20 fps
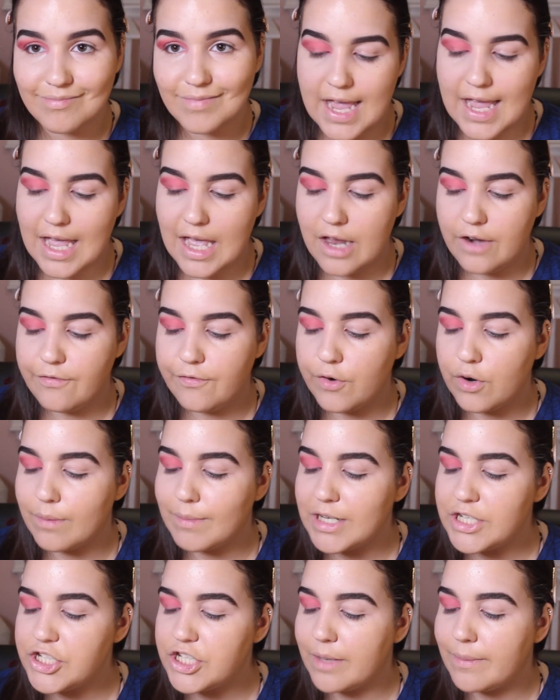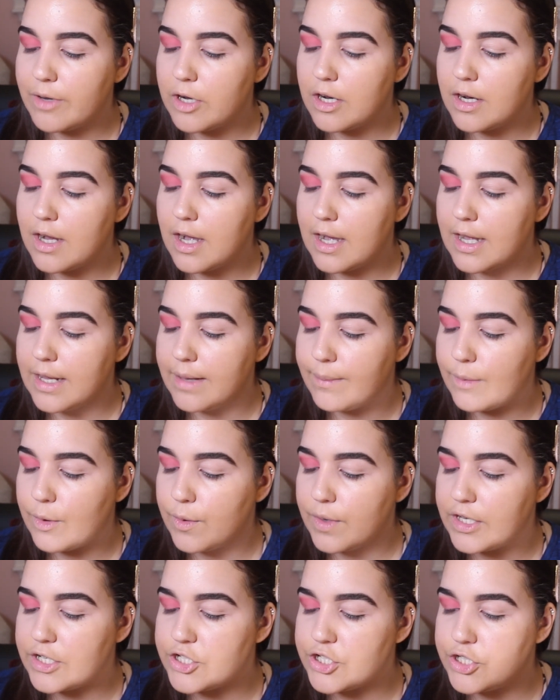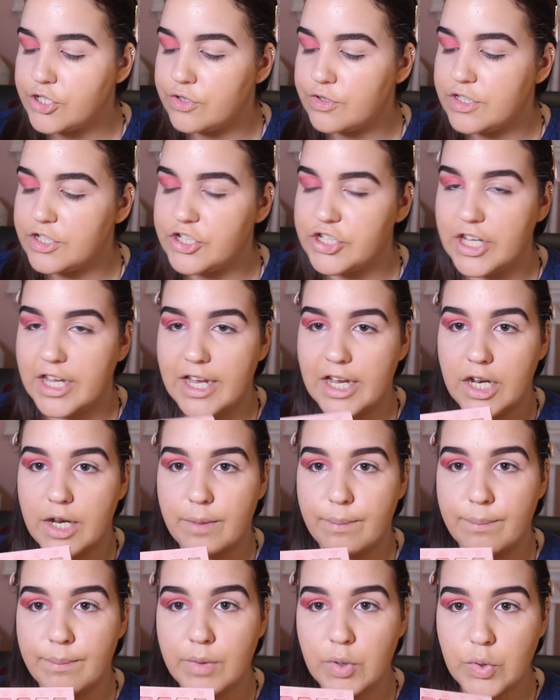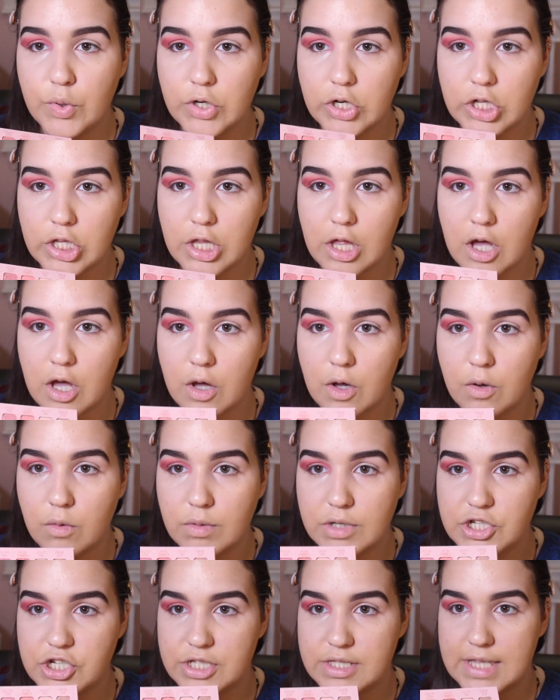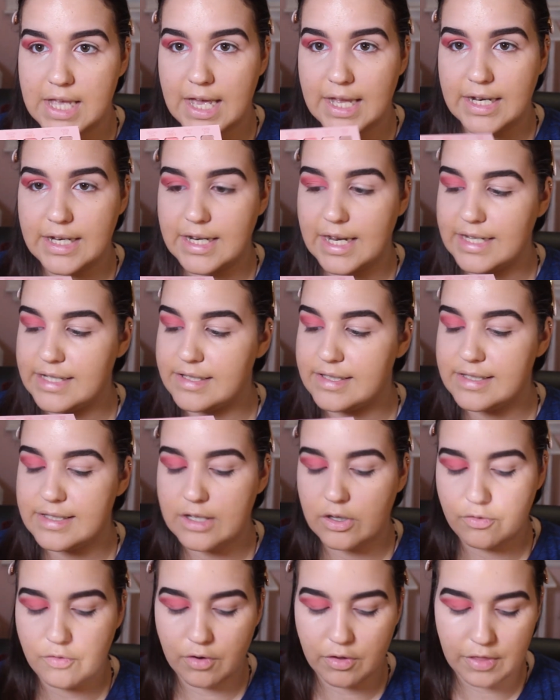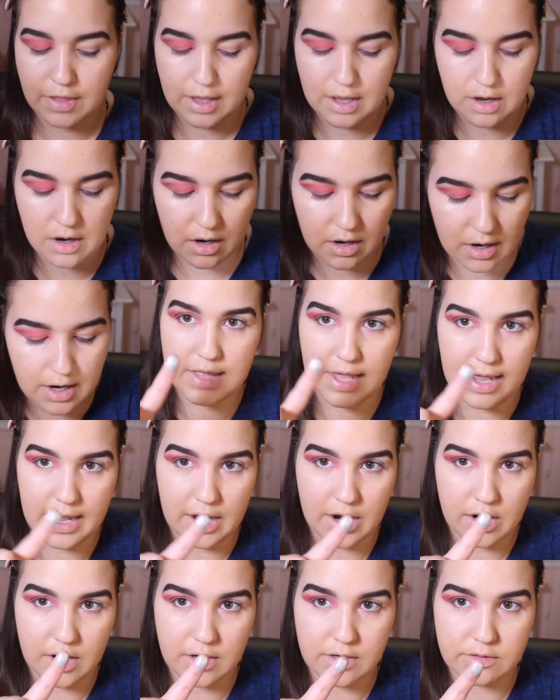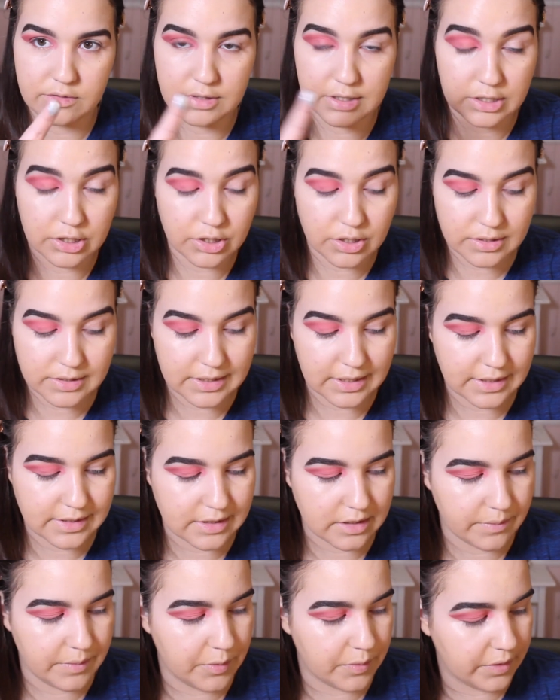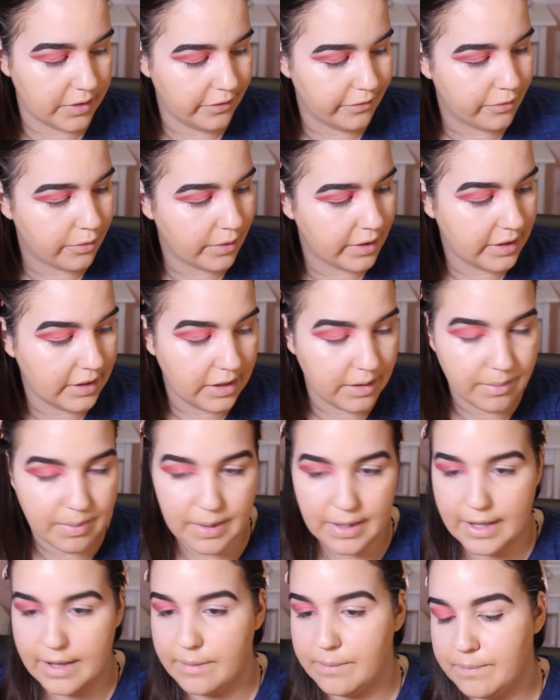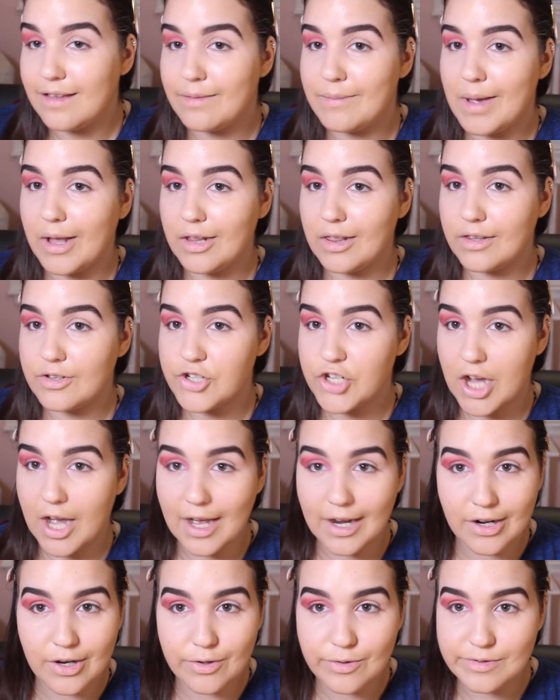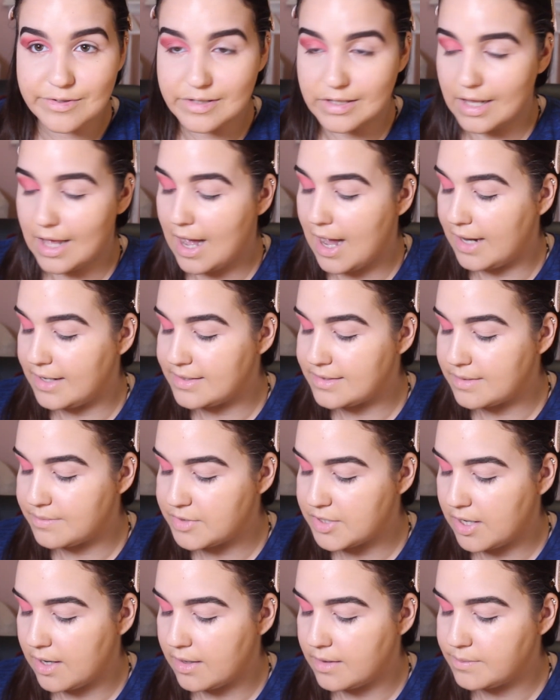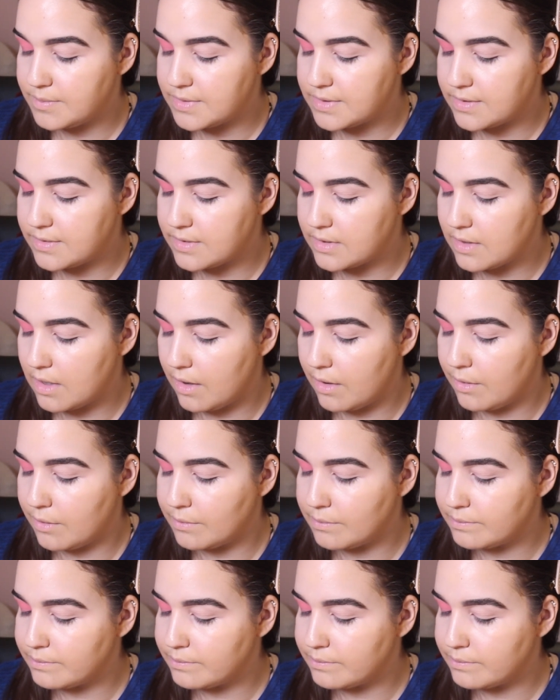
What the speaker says: And for my shimmer, I am going to do the shade Moon Glow, which is that nice silver there. It looks like it's gonna be really foily, but these melt shadows lie sometimes, so.